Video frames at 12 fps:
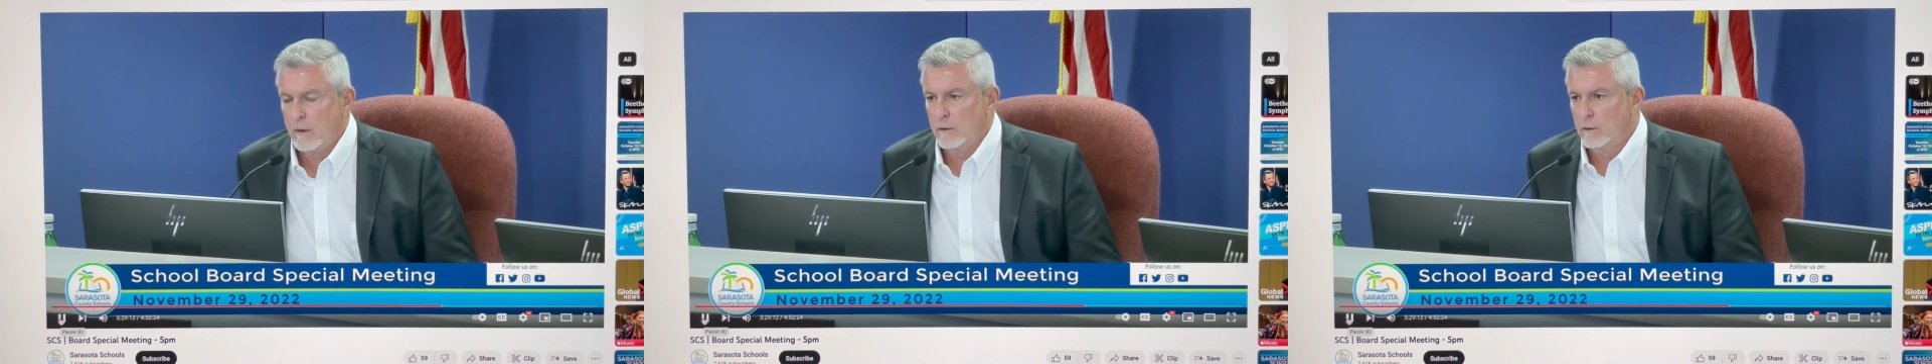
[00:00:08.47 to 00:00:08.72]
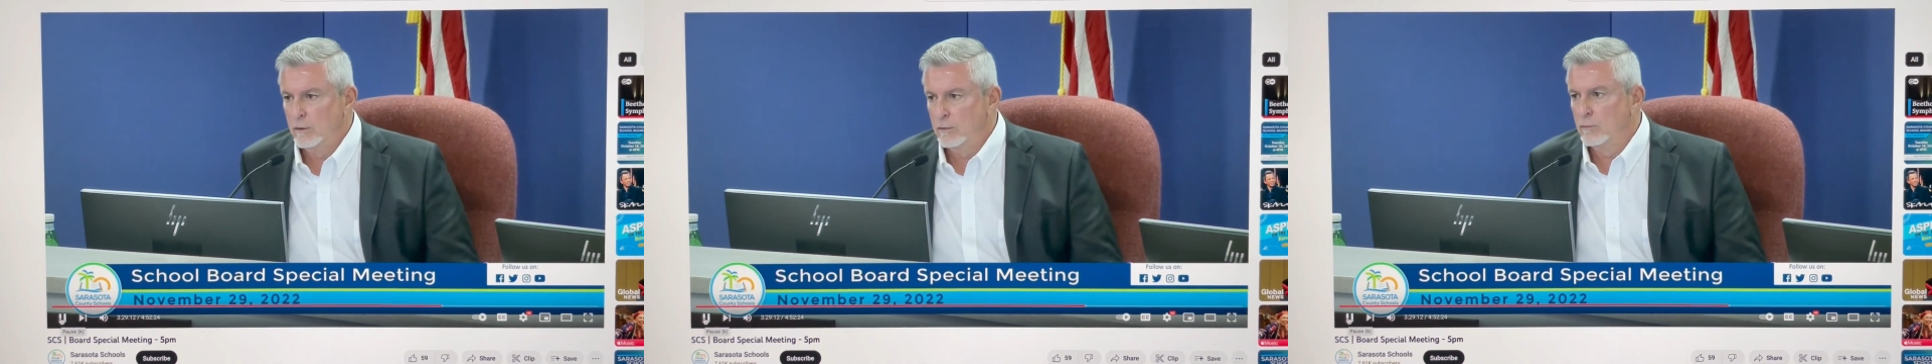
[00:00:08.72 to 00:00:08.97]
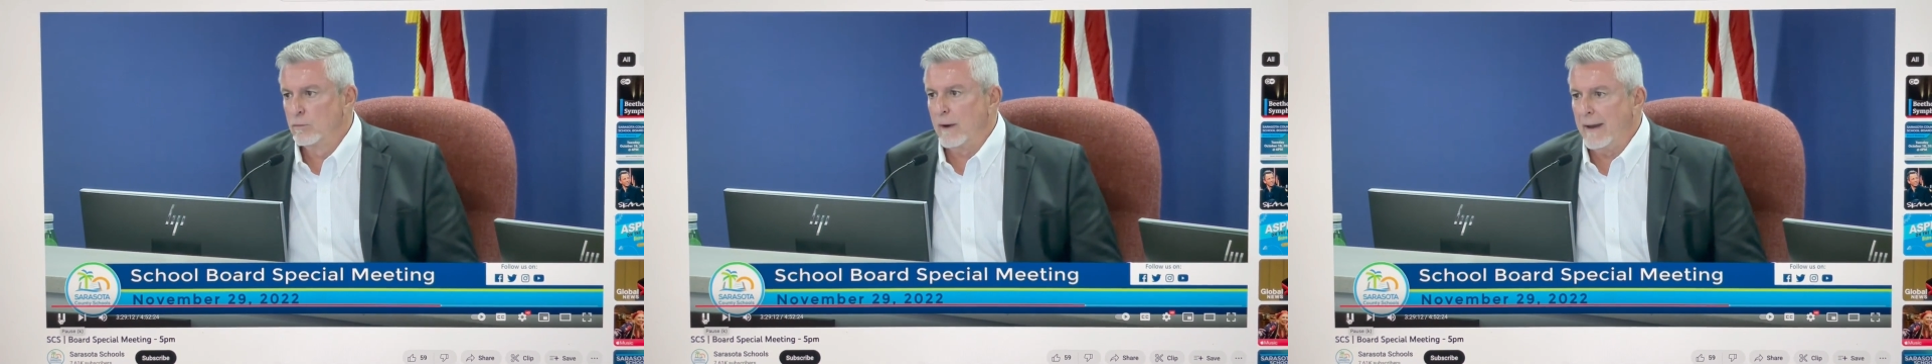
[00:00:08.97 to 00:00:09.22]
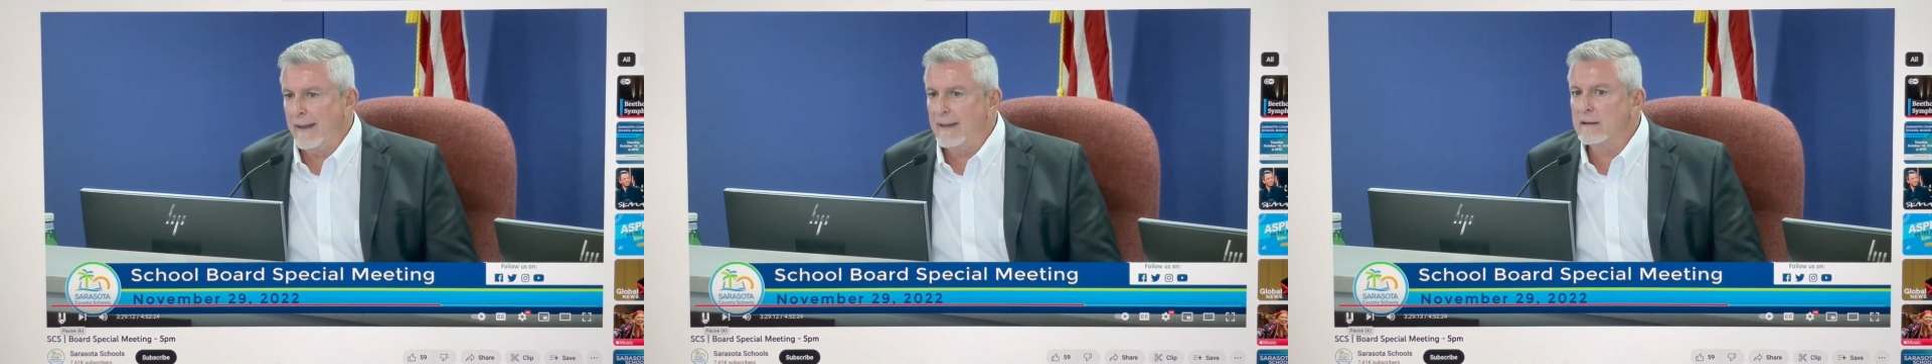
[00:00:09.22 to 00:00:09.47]
You
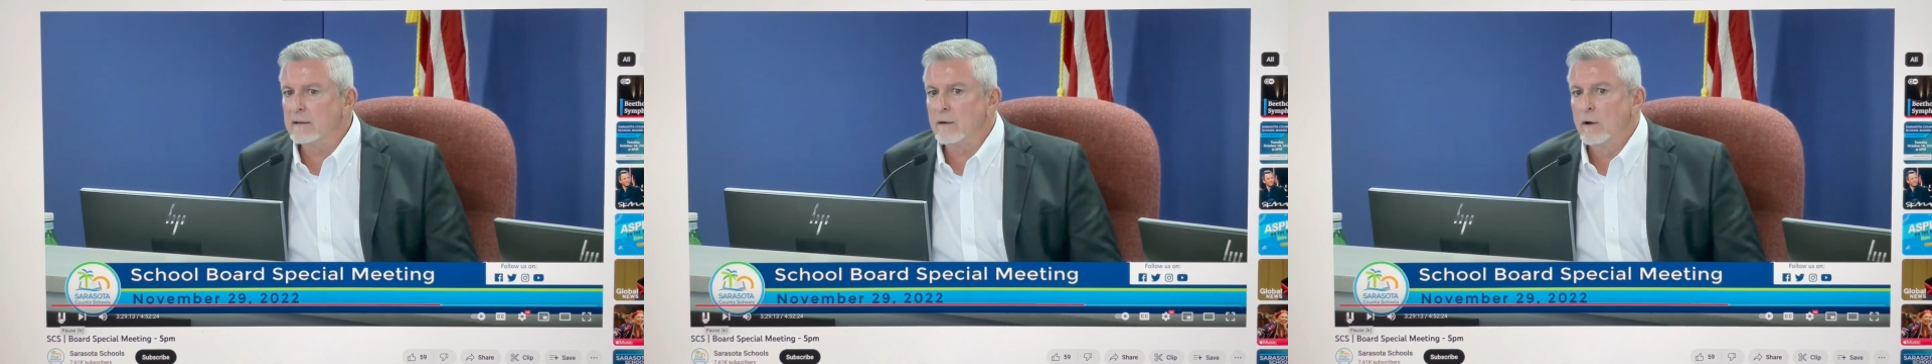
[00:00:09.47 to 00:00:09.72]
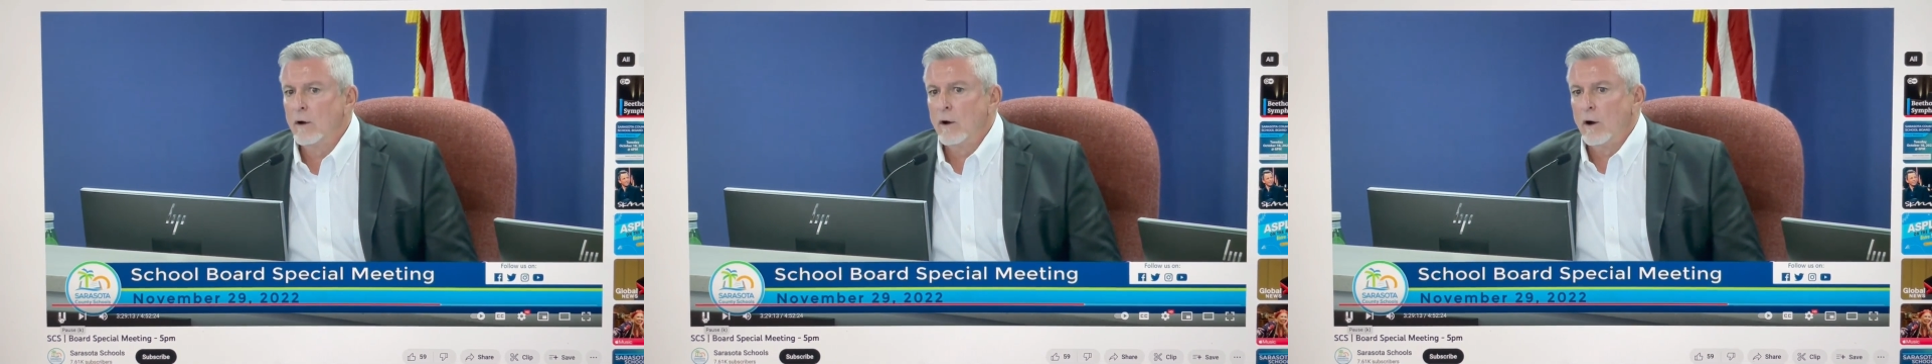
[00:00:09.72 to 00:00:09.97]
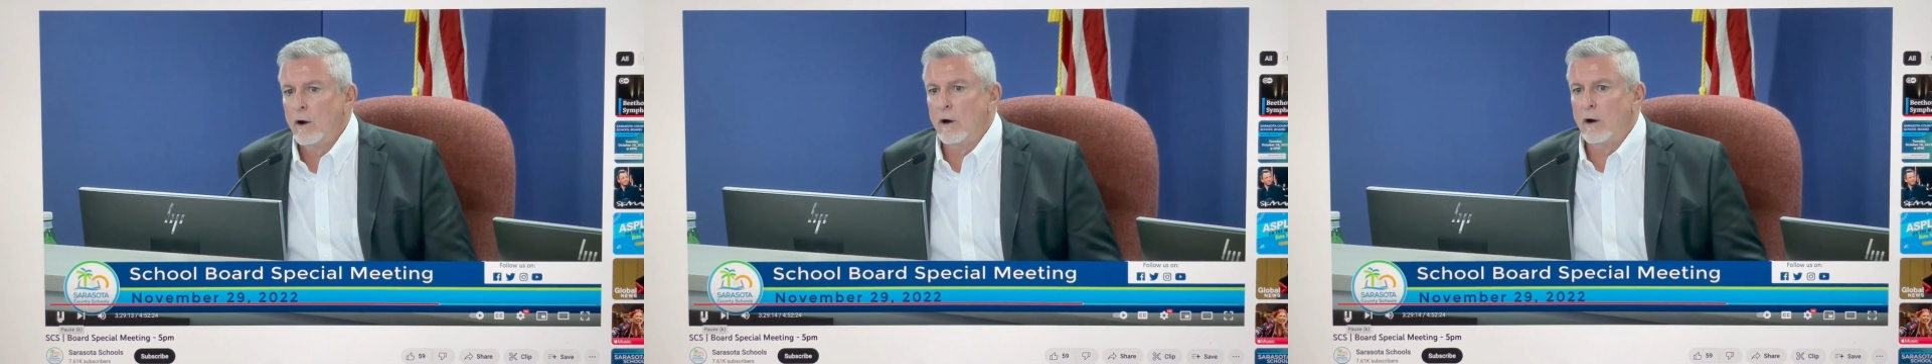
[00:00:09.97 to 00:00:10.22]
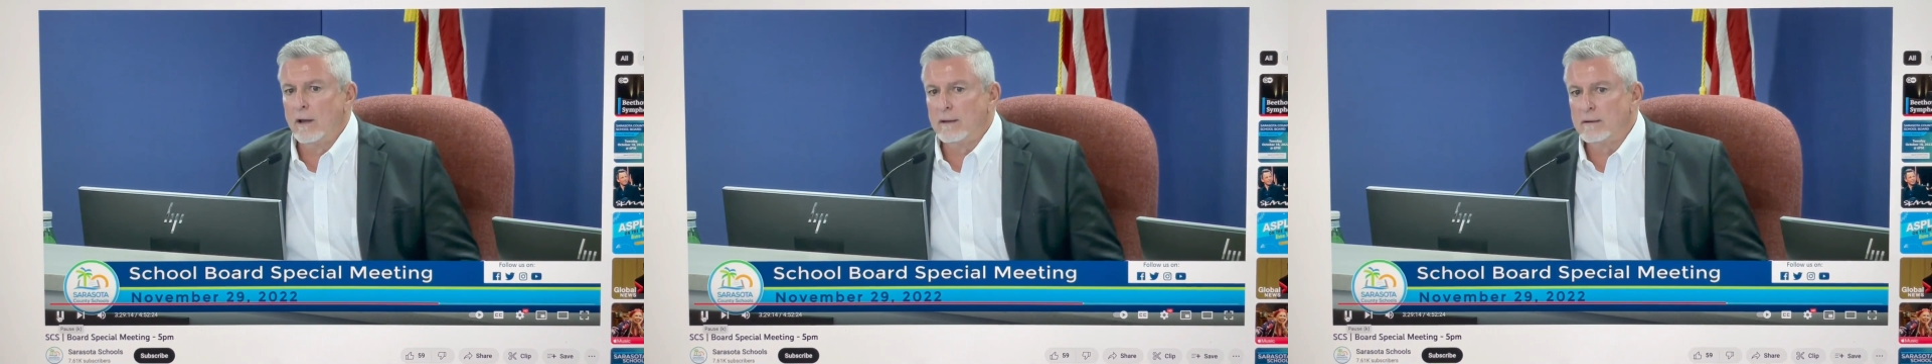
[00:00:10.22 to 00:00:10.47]
ran
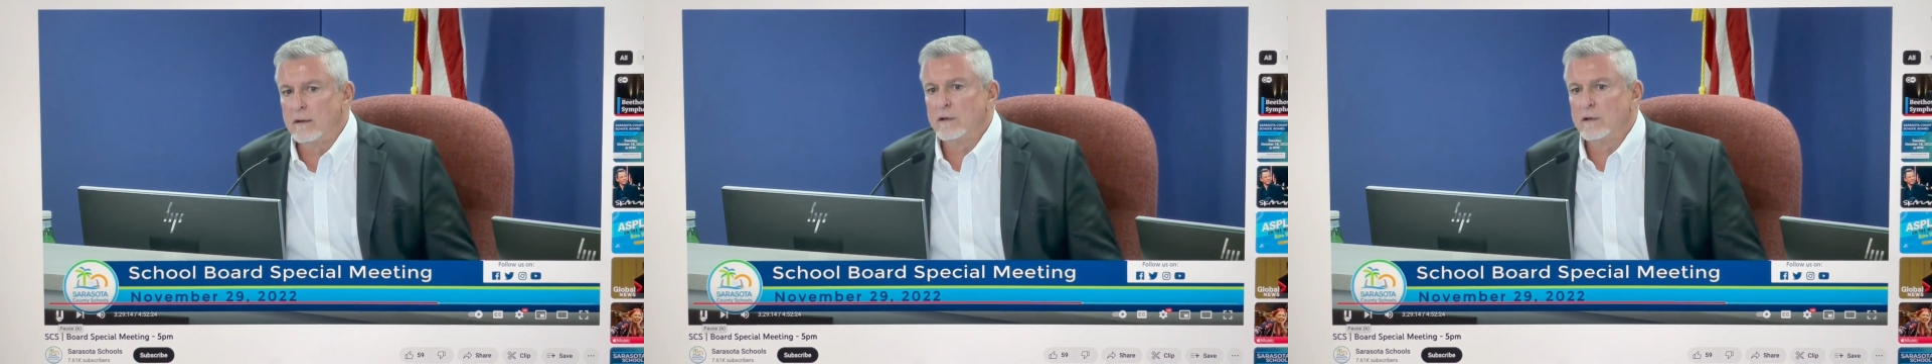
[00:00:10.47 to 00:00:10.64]
on